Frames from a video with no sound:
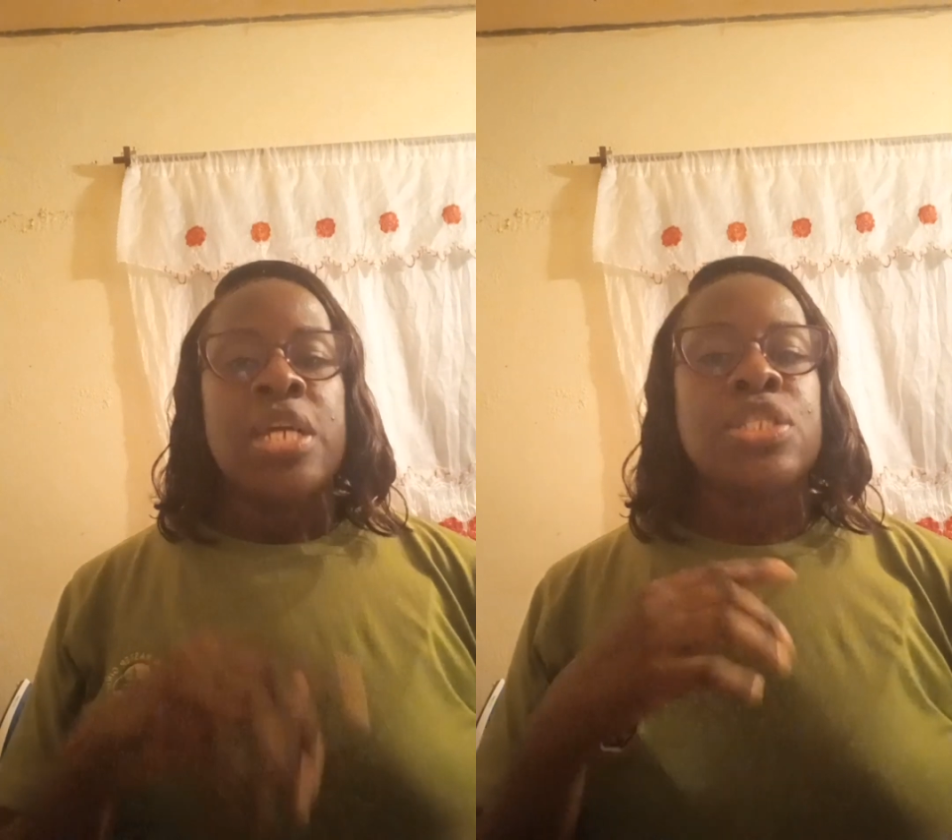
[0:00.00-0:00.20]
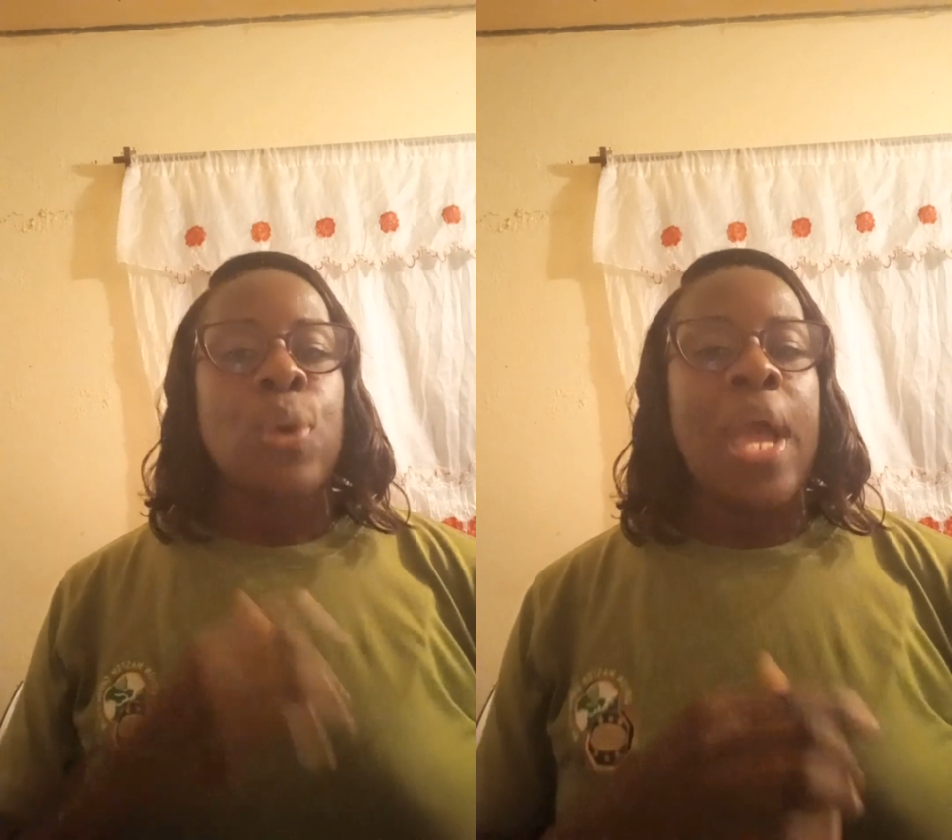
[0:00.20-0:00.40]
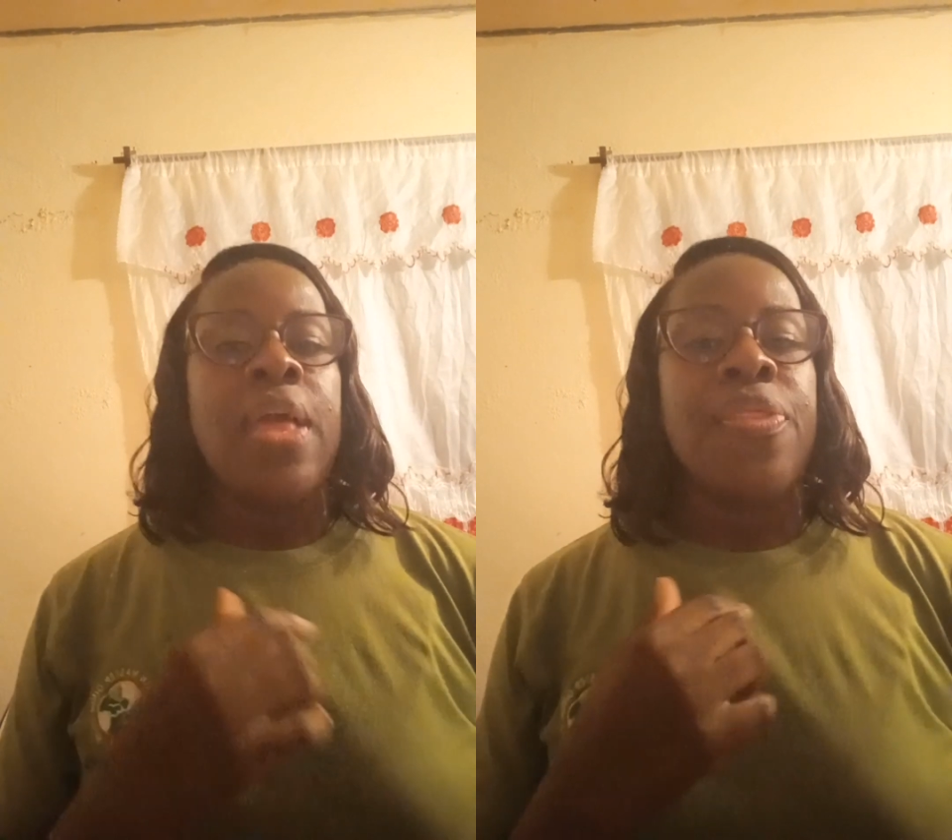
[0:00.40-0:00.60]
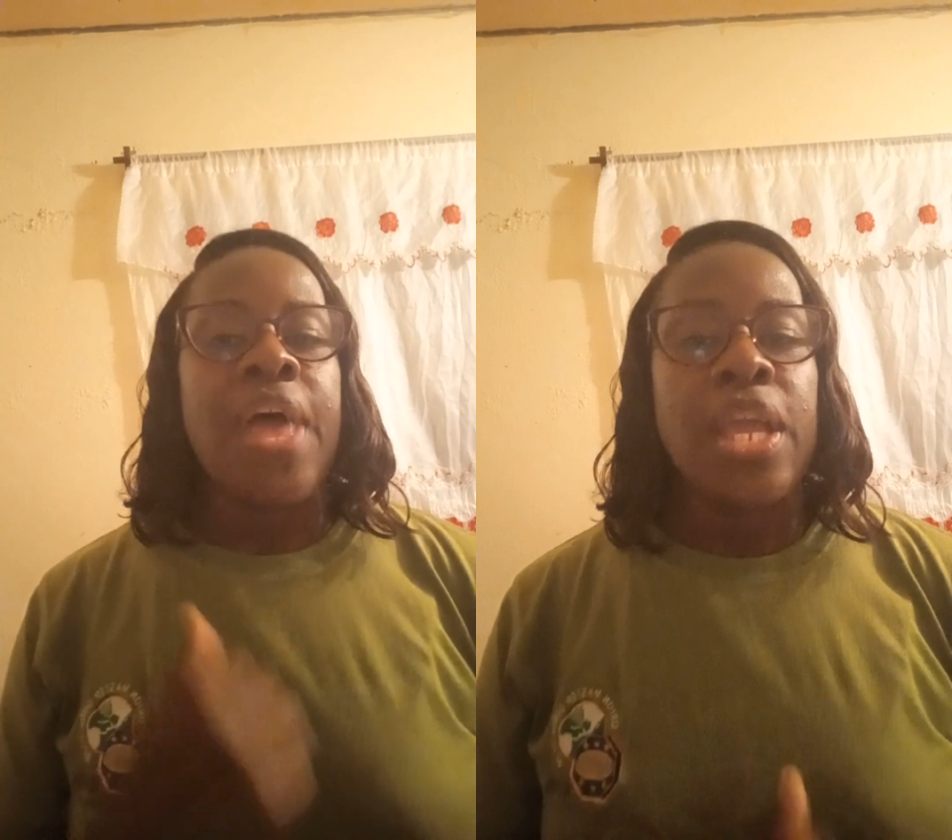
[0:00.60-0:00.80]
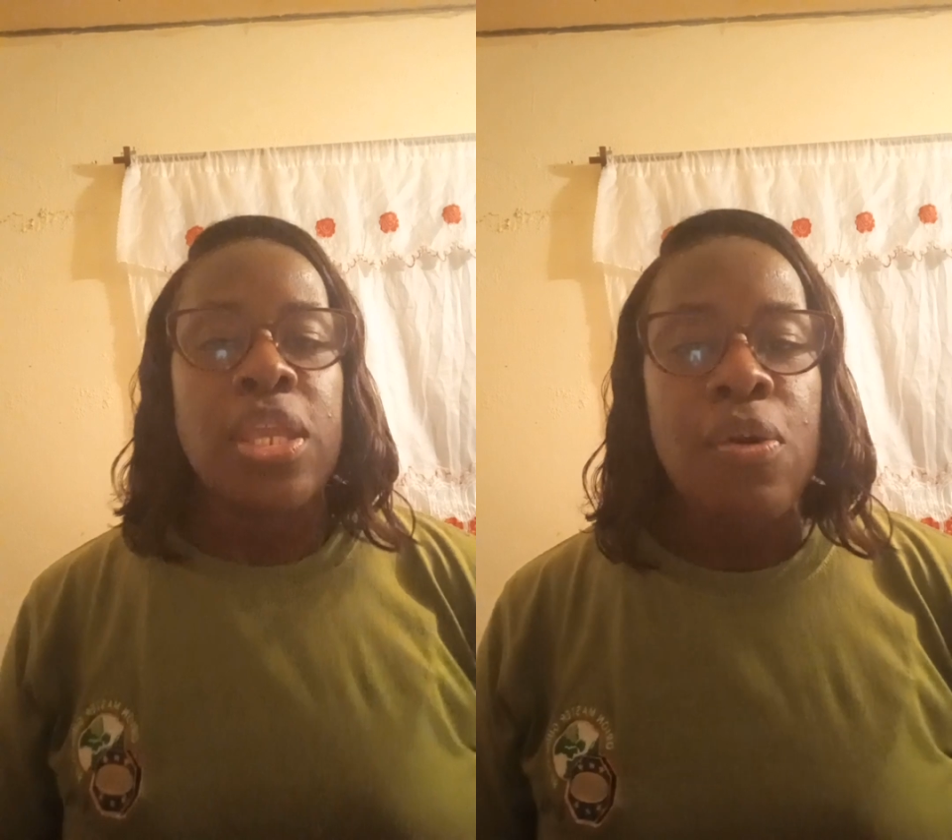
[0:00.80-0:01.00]
so I
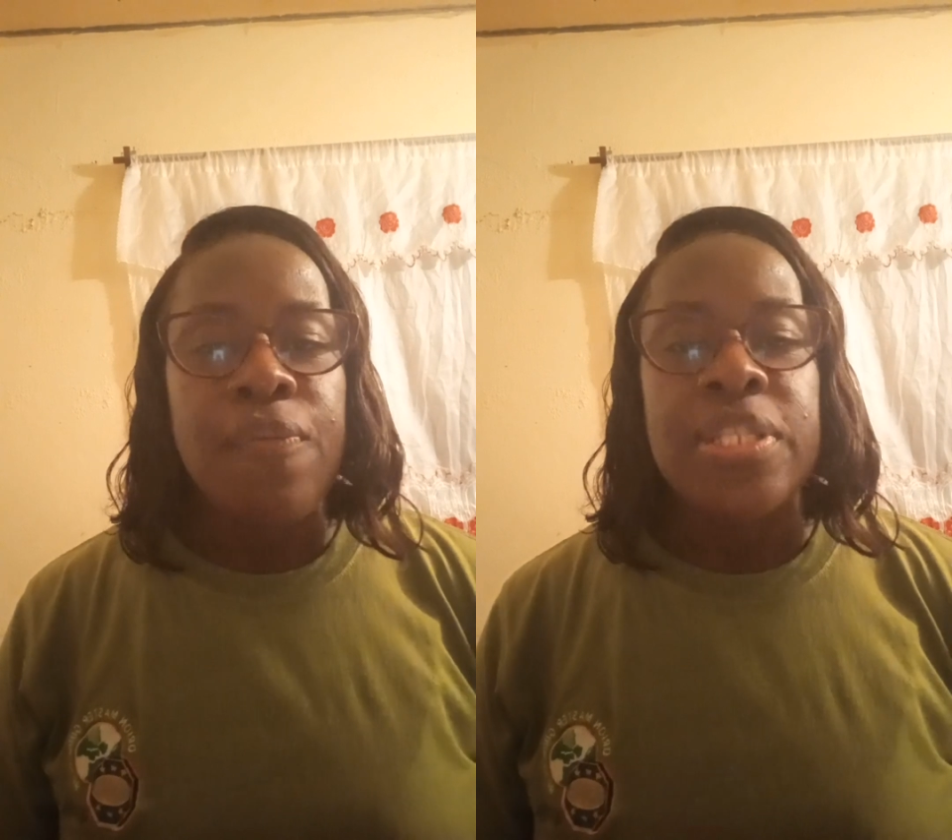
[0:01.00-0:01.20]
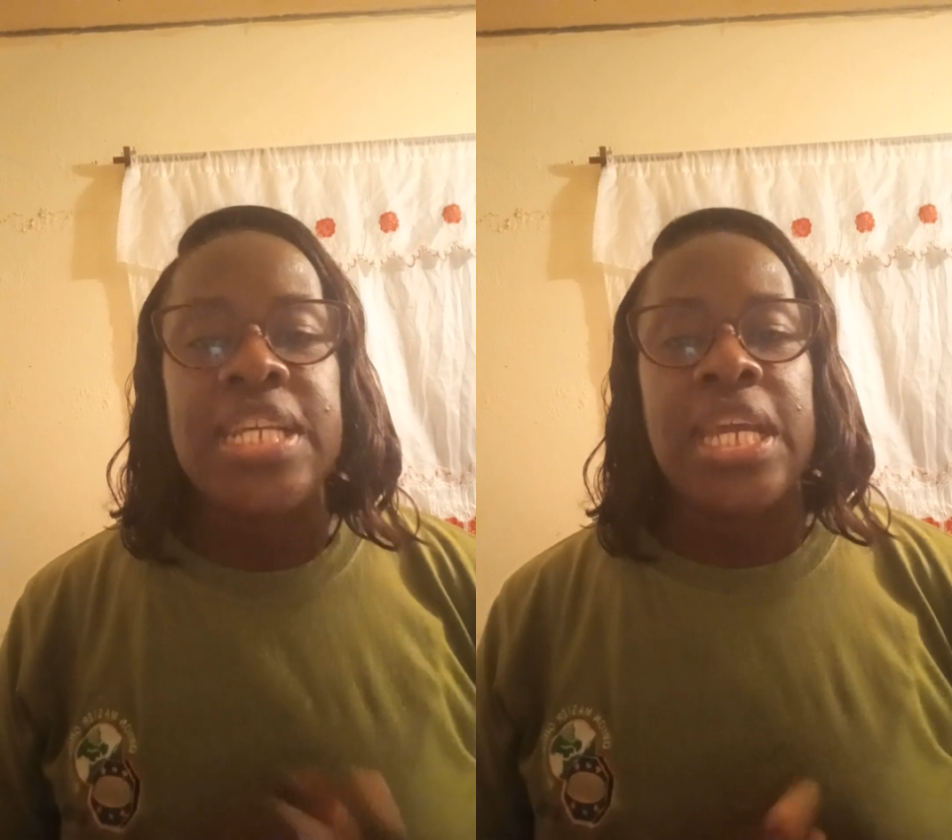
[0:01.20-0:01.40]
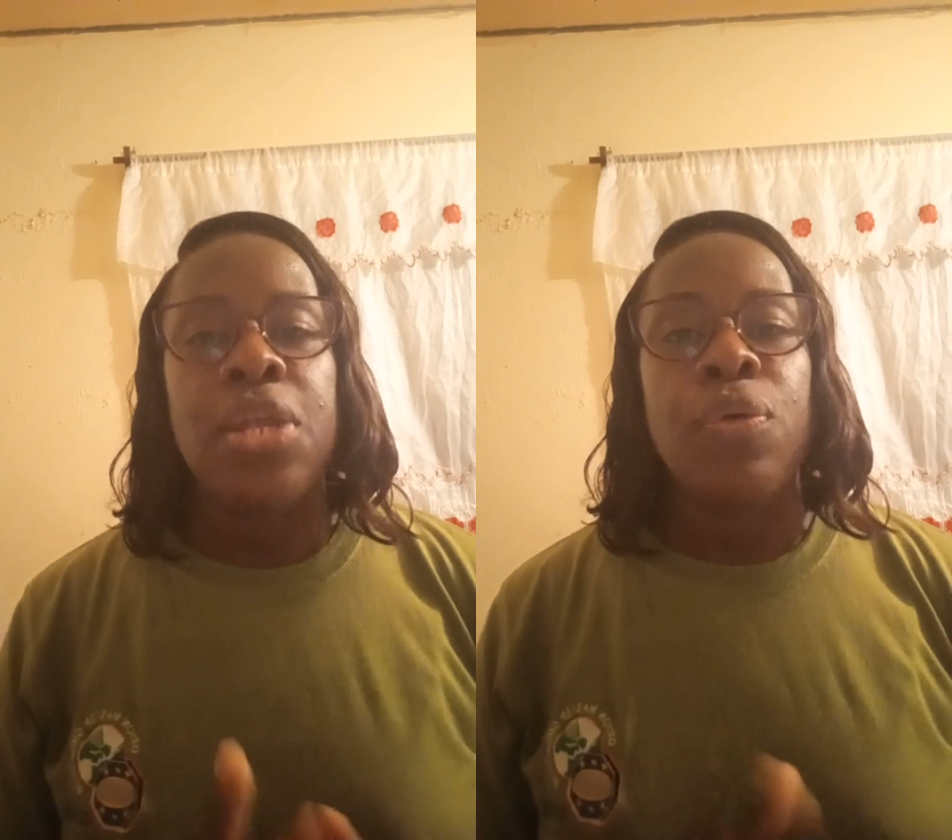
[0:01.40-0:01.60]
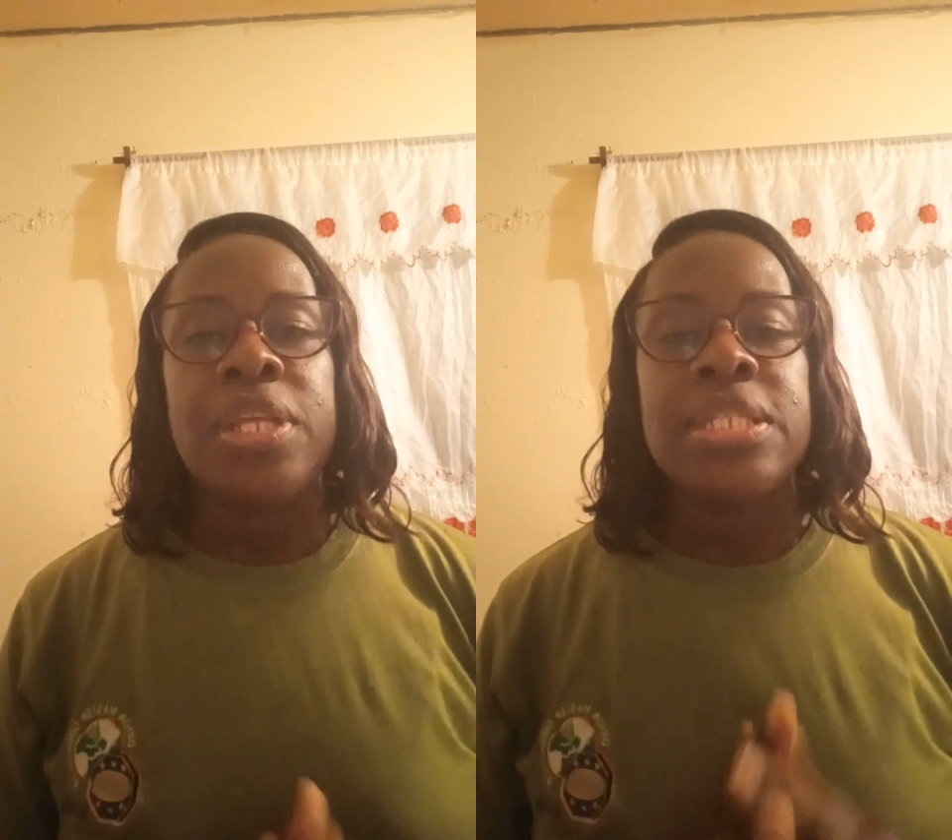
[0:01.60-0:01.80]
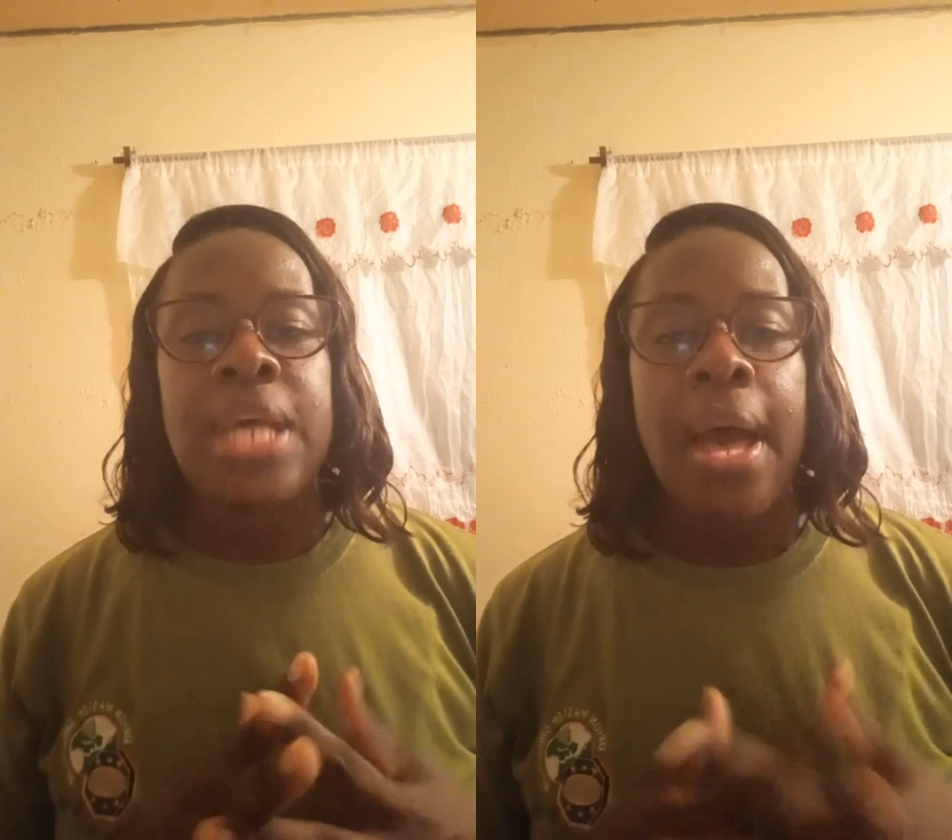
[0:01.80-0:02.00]
thank you for taking out
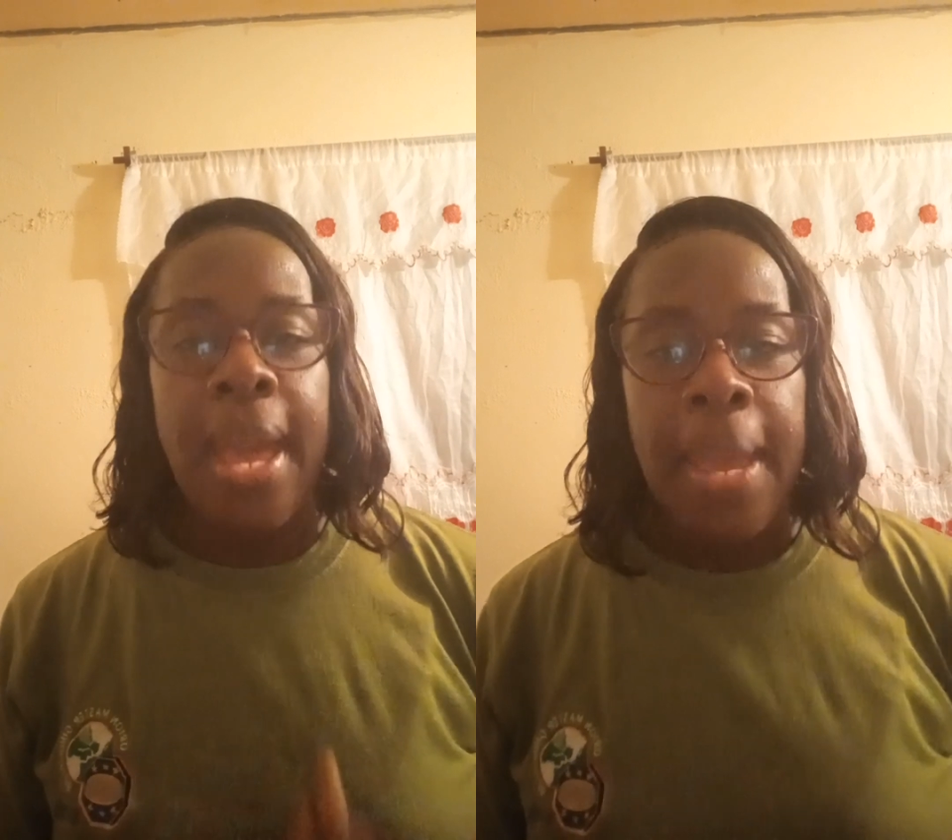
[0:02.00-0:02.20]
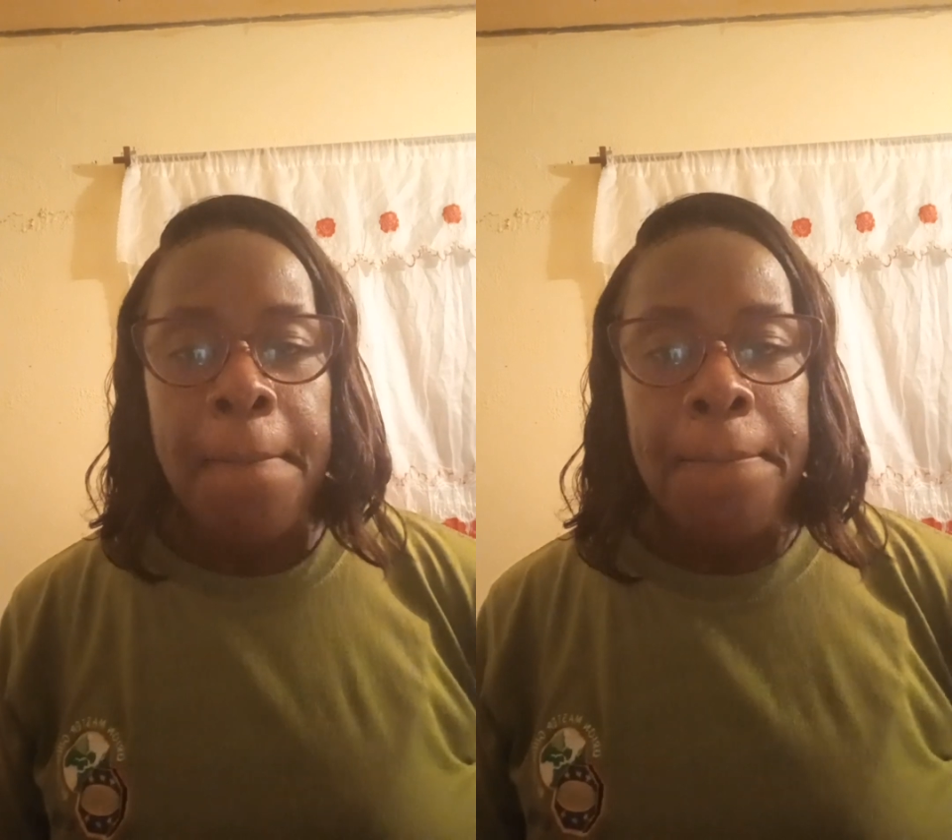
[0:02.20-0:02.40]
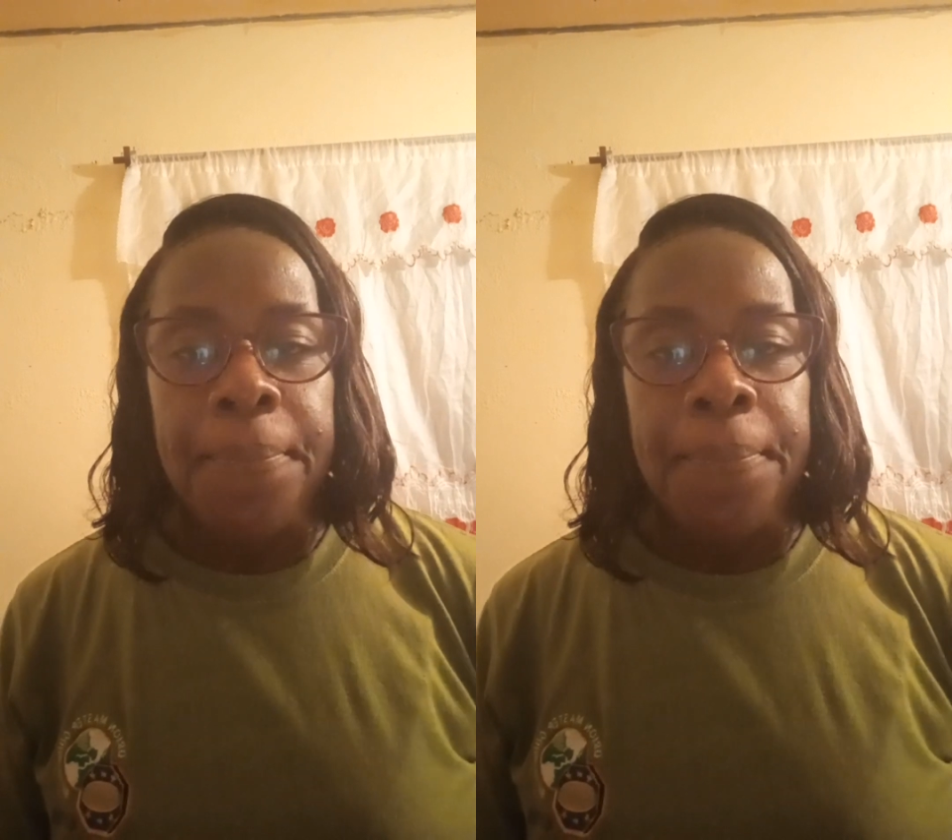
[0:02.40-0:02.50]
the time